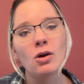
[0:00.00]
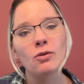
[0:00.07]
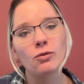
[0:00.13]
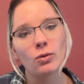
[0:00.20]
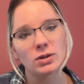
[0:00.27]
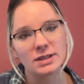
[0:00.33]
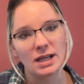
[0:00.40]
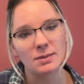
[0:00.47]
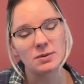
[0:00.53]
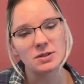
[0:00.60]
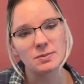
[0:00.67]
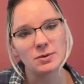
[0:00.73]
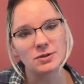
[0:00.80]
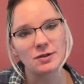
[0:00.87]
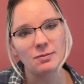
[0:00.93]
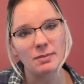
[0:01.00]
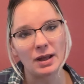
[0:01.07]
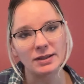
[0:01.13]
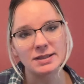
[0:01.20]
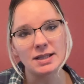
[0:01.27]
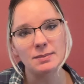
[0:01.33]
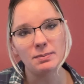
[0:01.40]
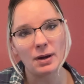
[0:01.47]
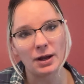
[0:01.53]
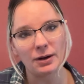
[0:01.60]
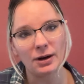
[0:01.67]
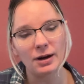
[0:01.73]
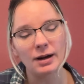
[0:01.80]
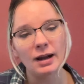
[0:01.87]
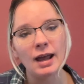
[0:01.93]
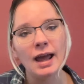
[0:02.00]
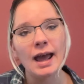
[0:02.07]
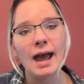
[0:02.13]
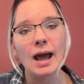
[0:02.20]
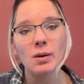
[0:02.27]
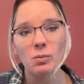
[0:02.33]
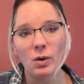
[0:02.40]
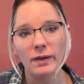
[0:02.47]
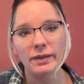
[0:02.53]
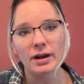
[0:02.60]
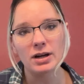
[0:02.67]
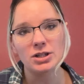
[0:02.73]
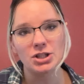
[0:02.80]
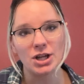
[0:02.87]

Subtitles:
4 tablespoons of melted butter, and 1 large